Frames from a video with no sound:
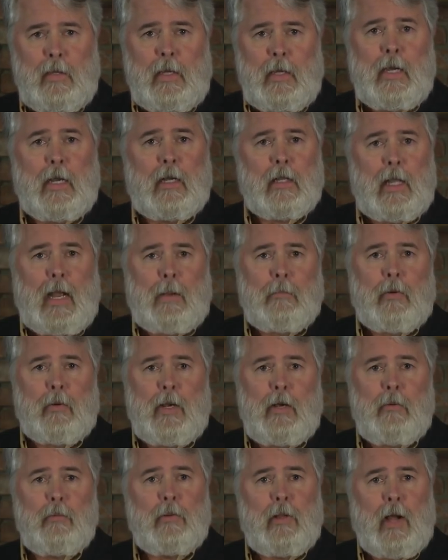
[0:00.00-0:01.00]
He
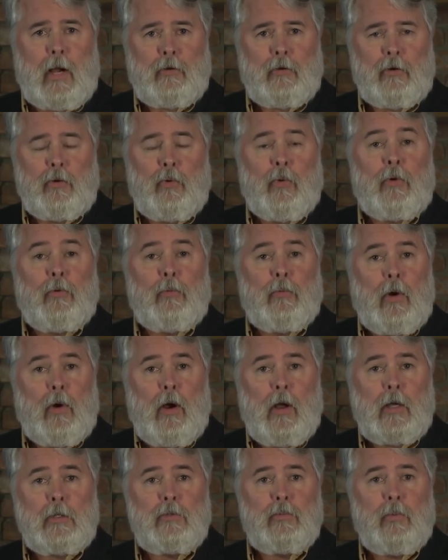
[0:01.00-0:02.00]
collaborated with Dr. Gordon
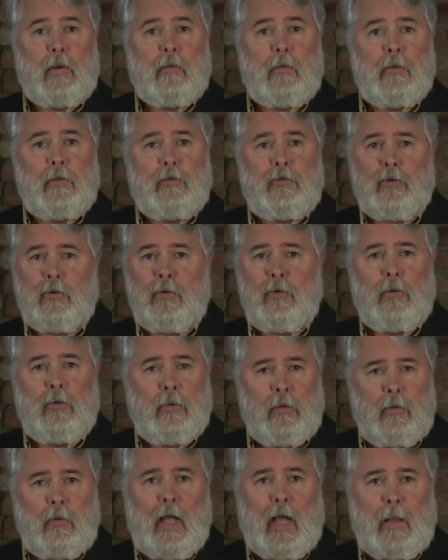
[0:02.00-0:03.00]
Ross, one of the true
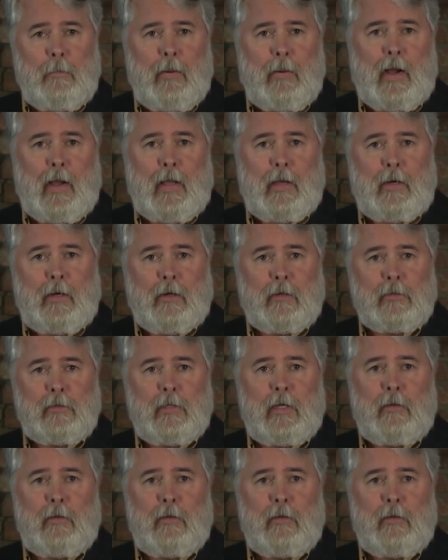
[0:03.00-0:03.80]
glucan pioneers,